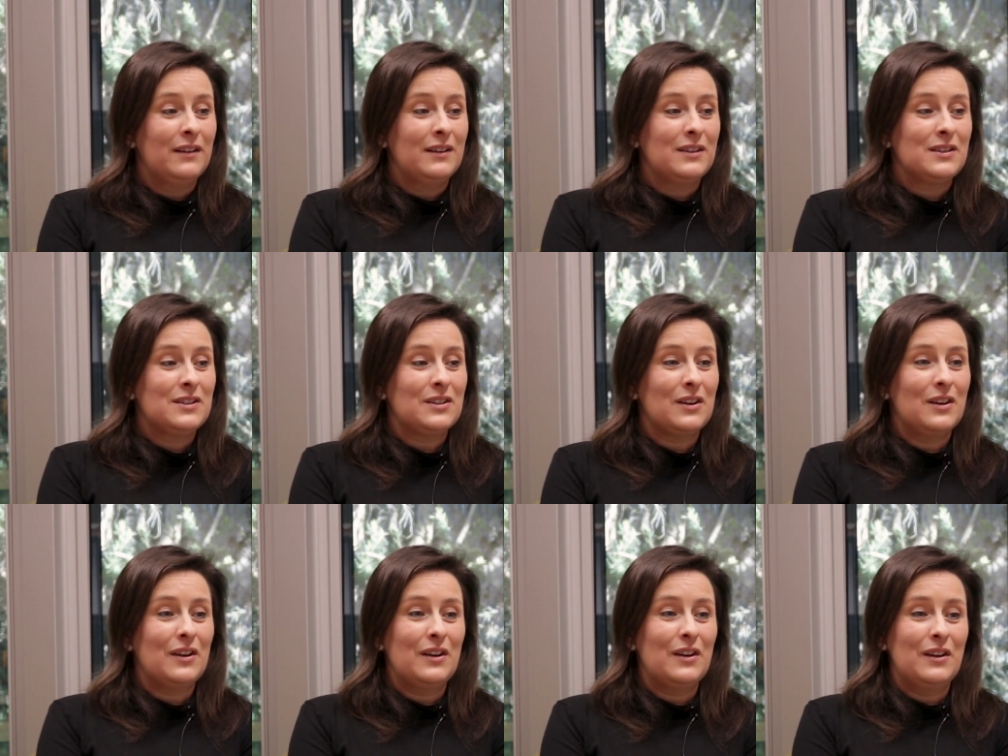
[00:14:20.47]

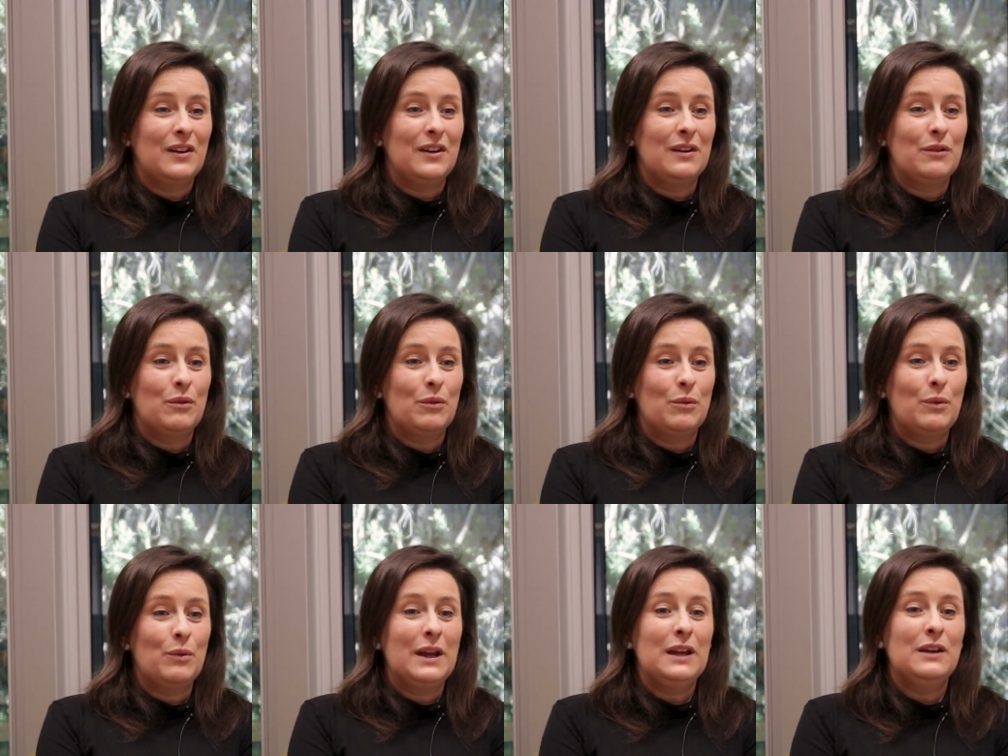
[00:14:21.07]
So
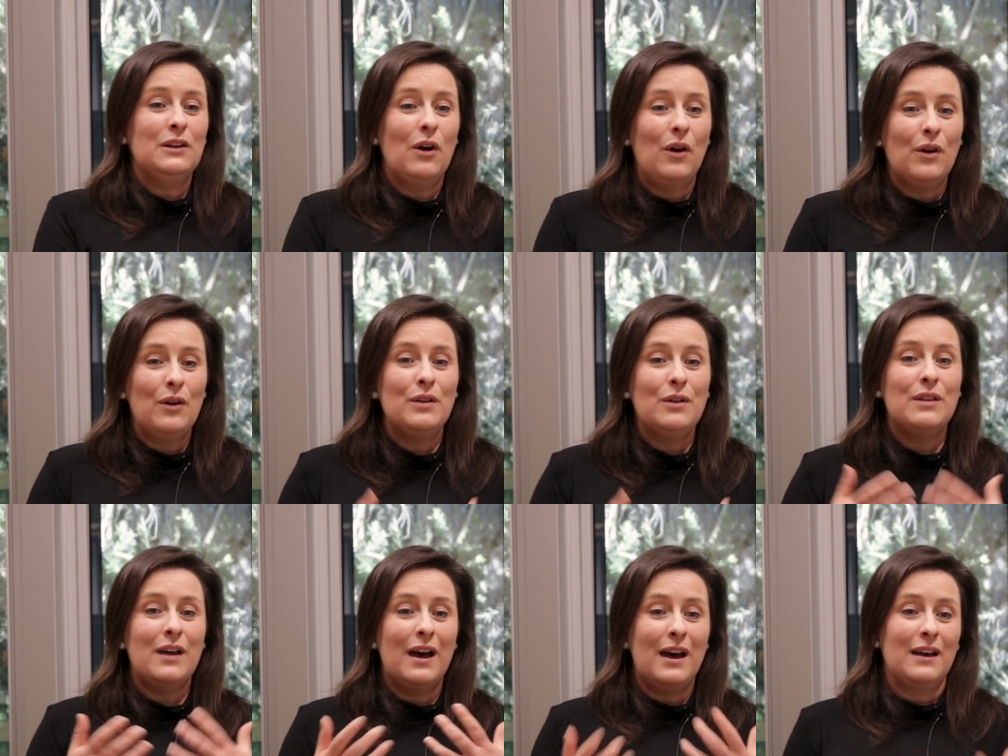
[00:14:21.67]
we
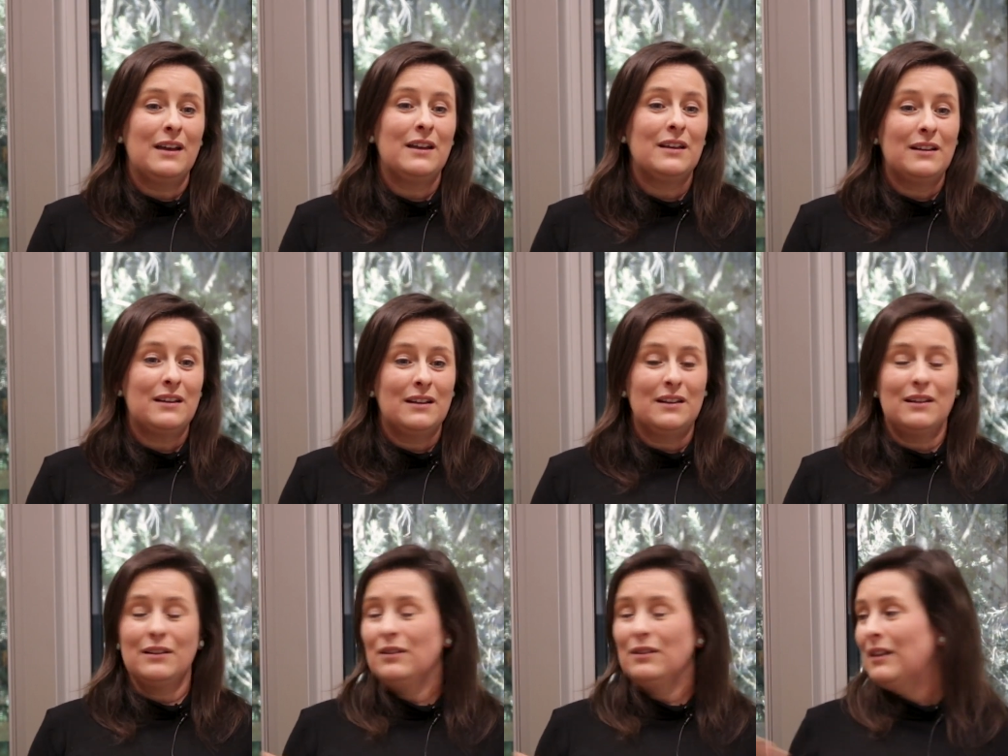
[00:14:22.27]
know that,
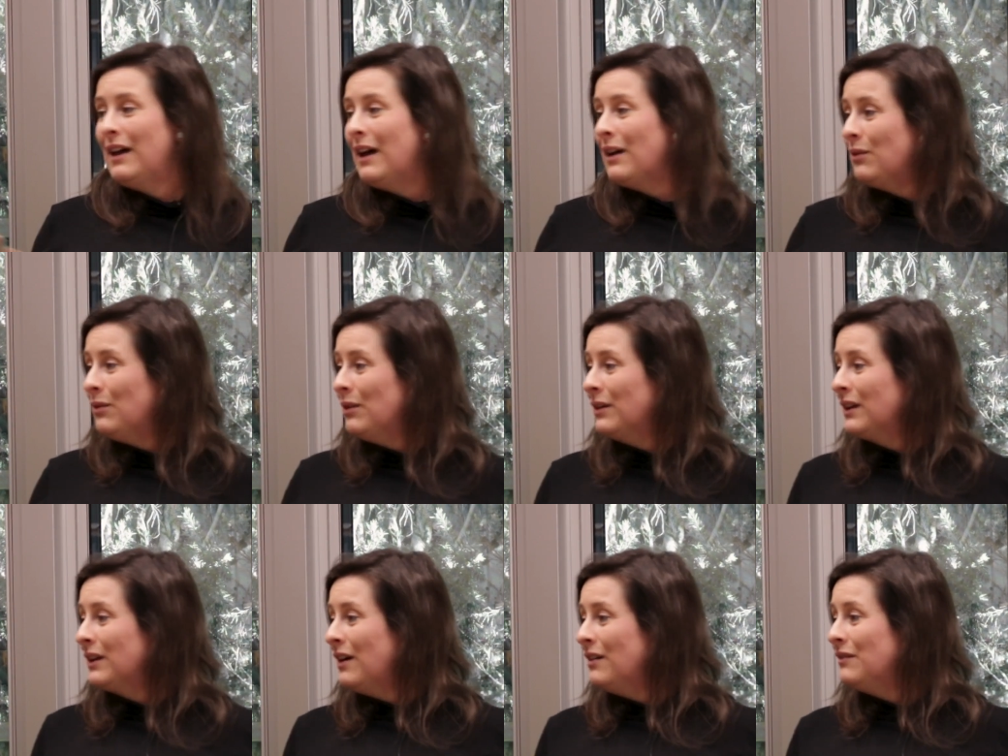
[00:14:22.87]
like
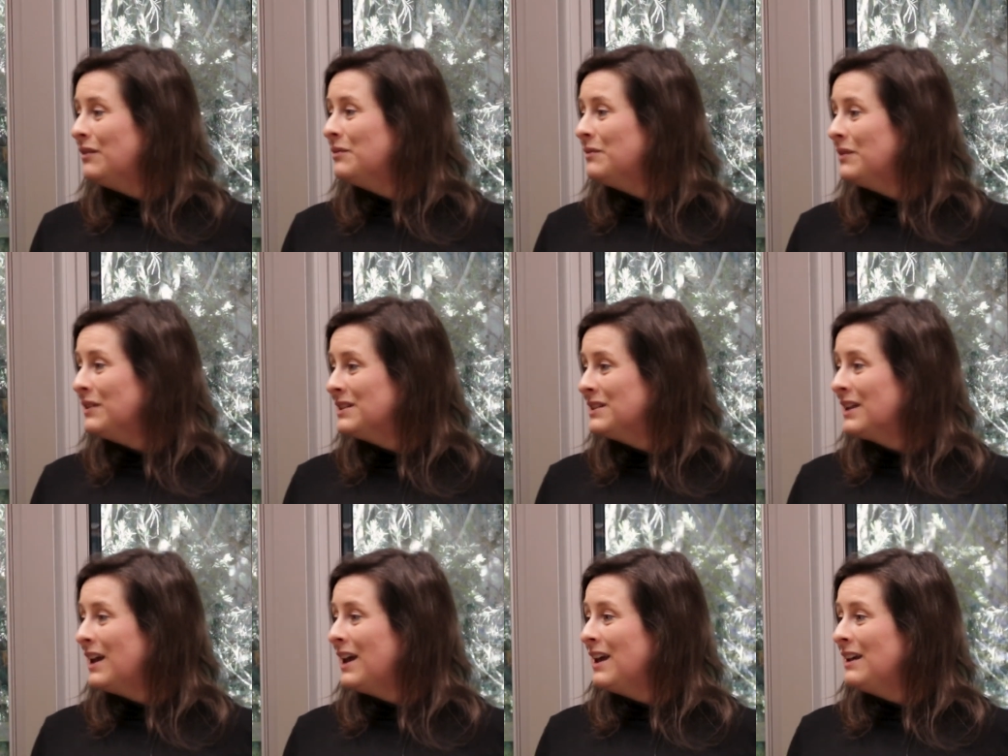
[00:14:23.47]
what Kelvin was
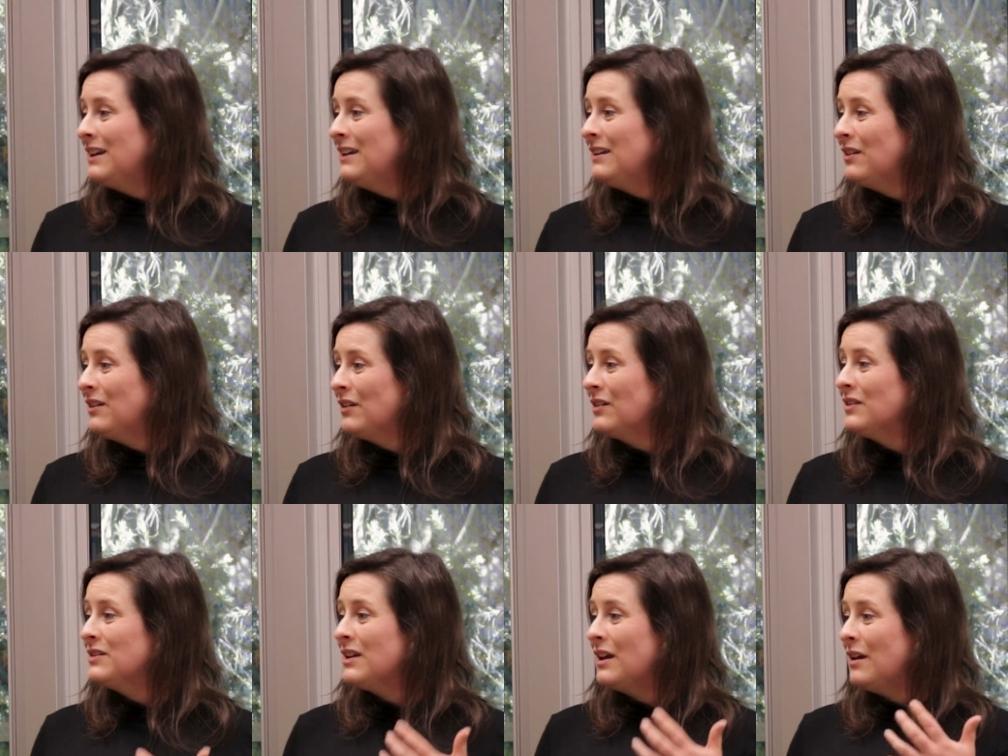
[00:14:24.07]
saying,
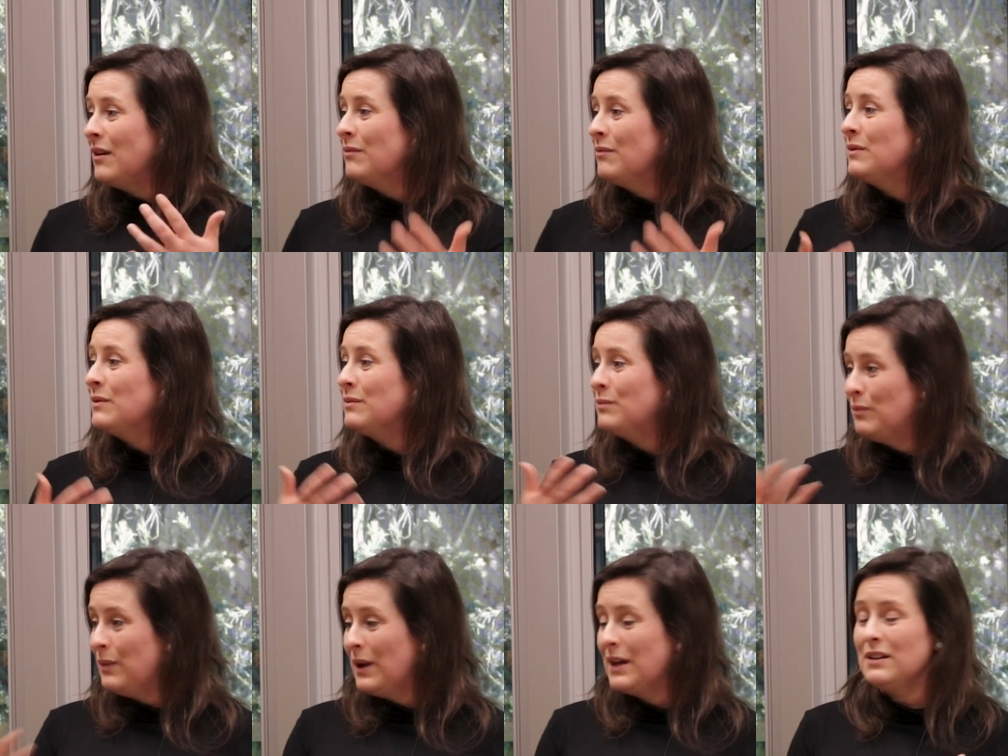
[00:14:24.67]

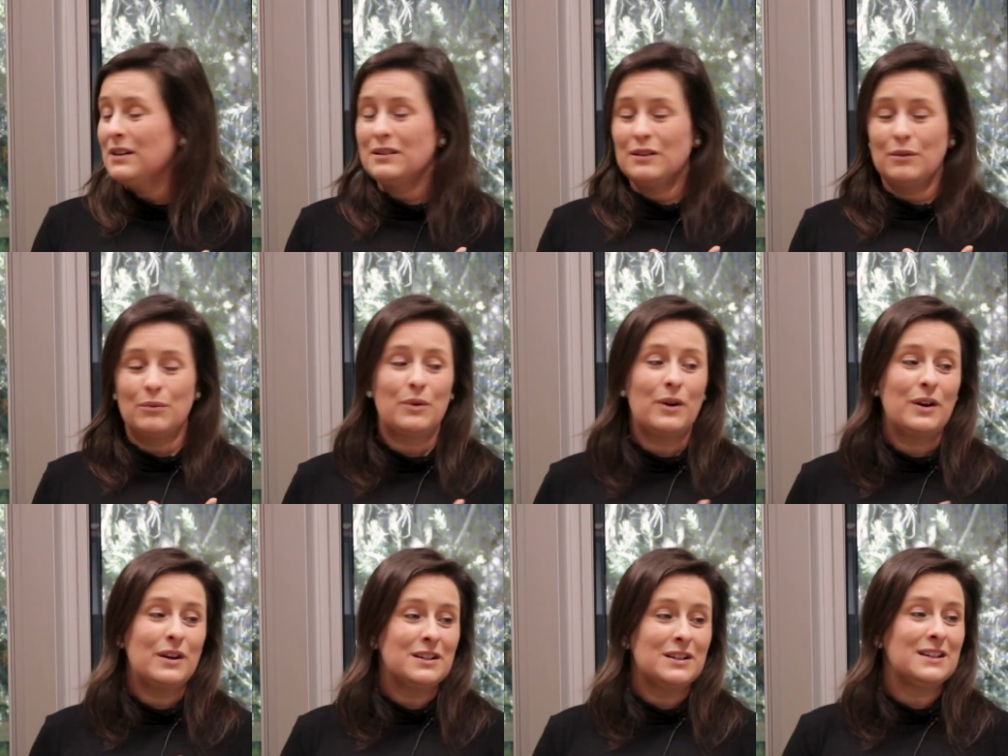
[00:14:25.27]
concept-based
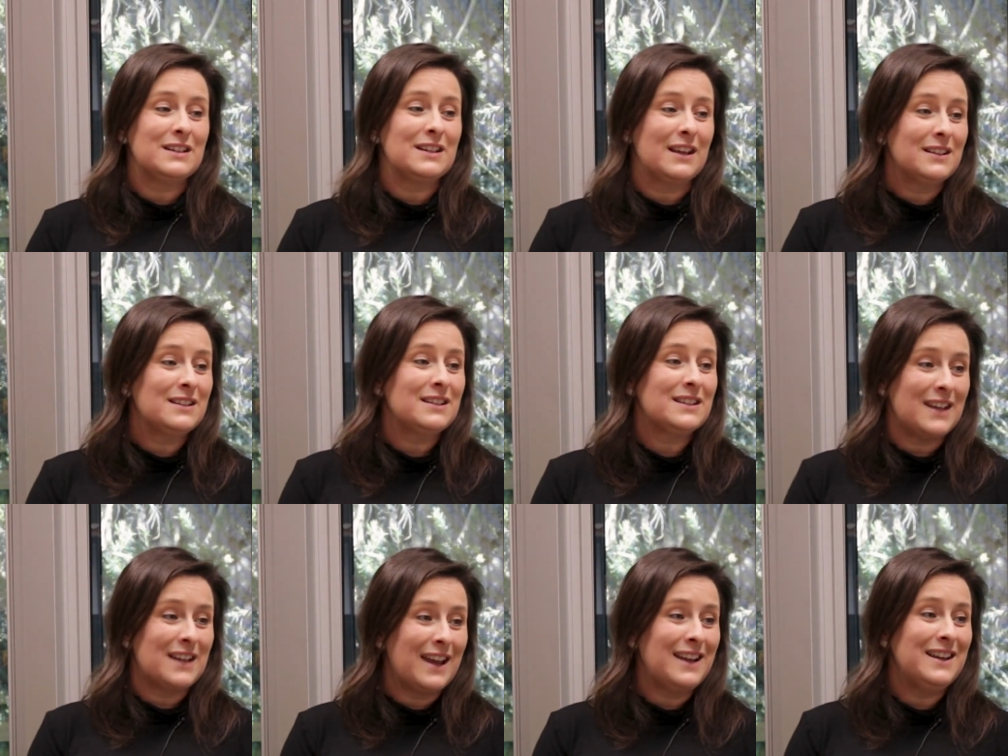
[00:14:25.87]
approach, it does
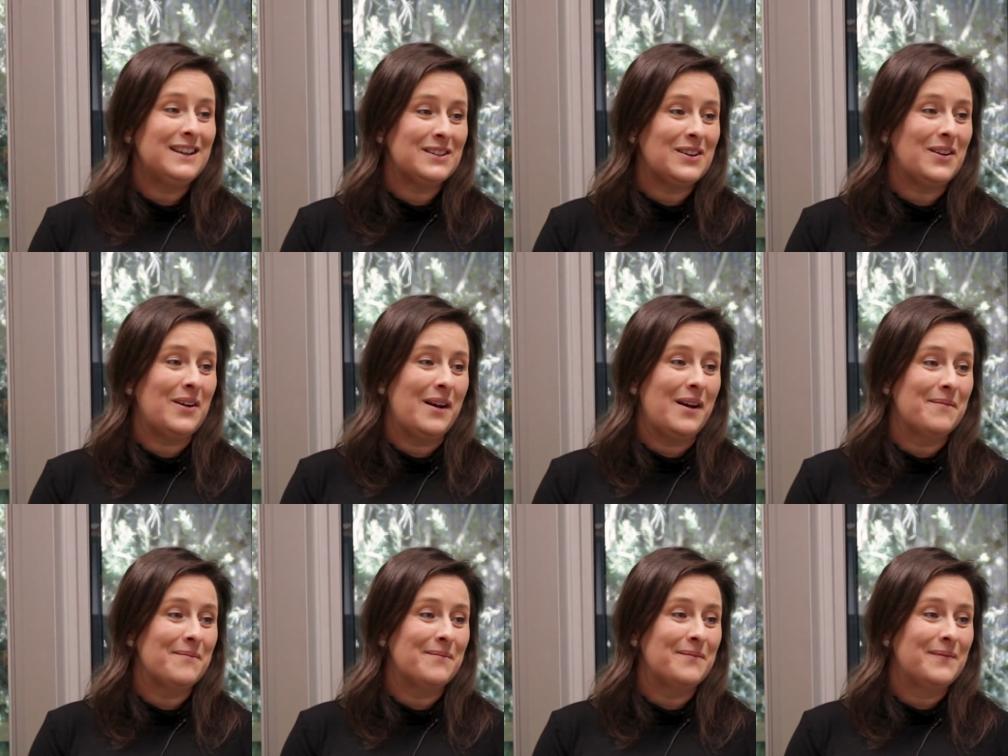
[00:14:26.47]
take
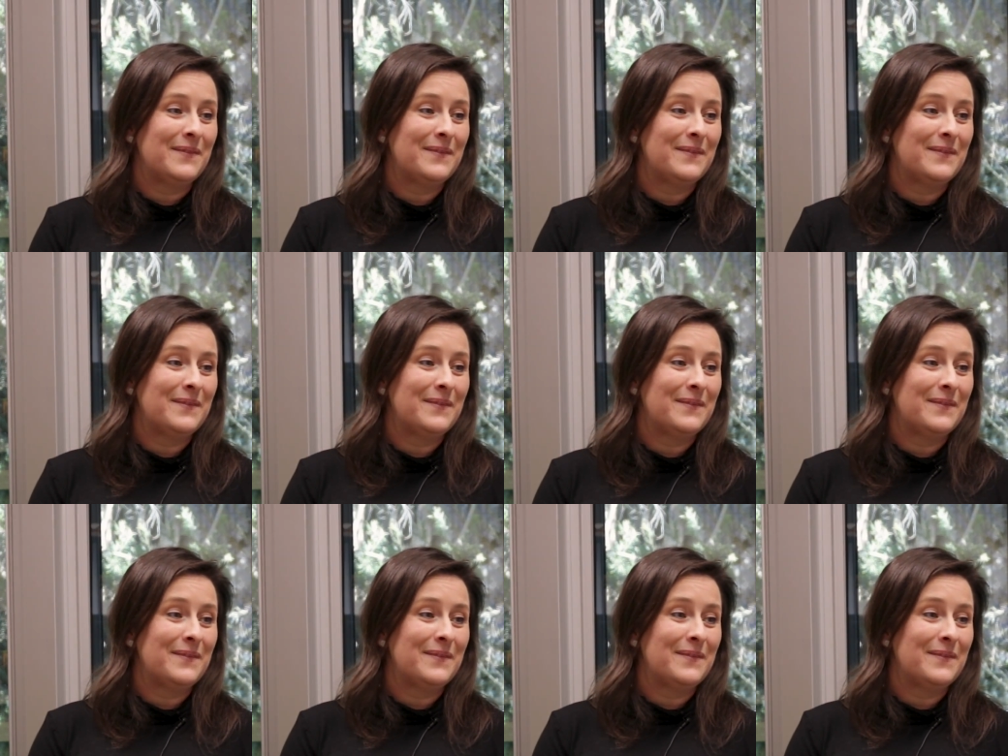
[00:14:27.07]
time.